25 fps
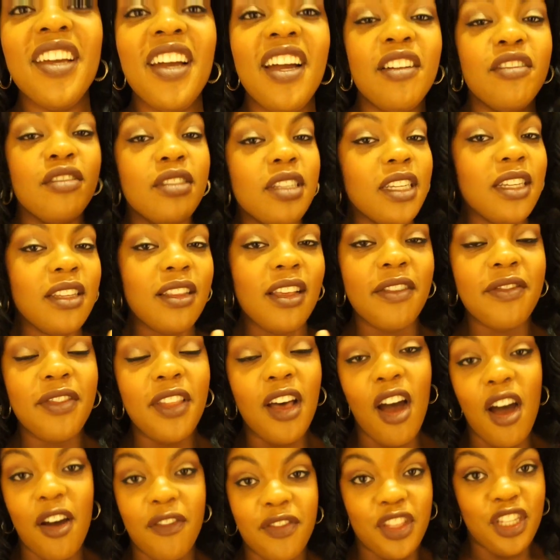I really
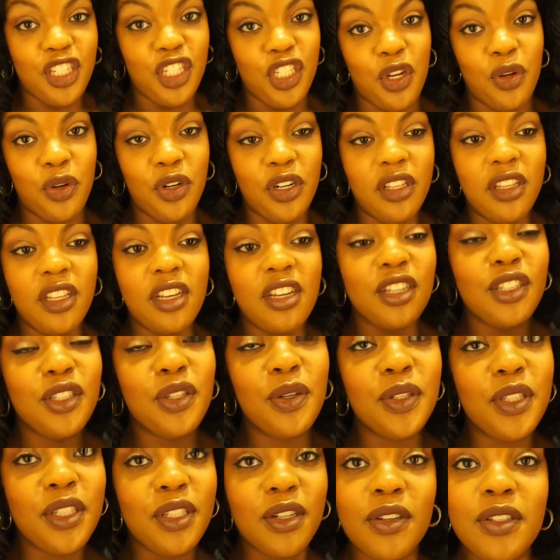love the off-the-shoulder look,
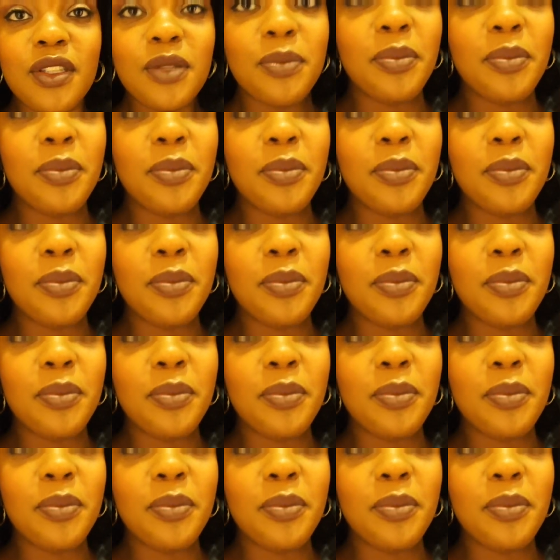so it's no